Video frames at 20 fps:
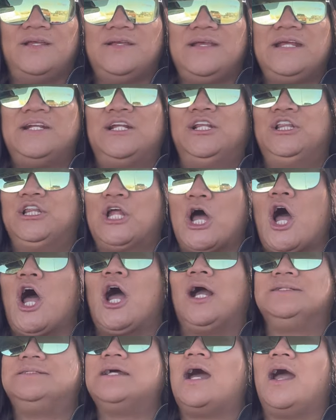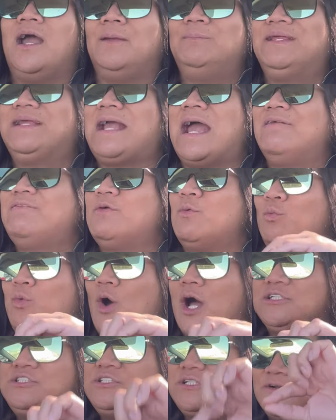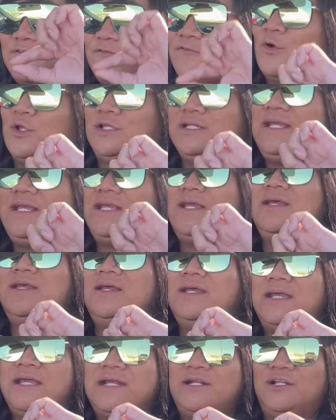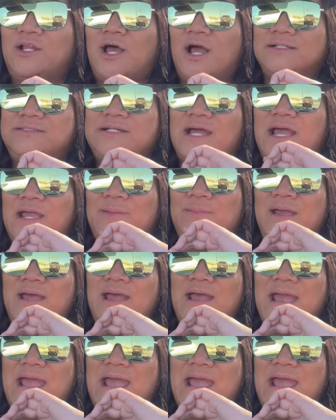in a long time. Like I haven't watched it fully in a long time.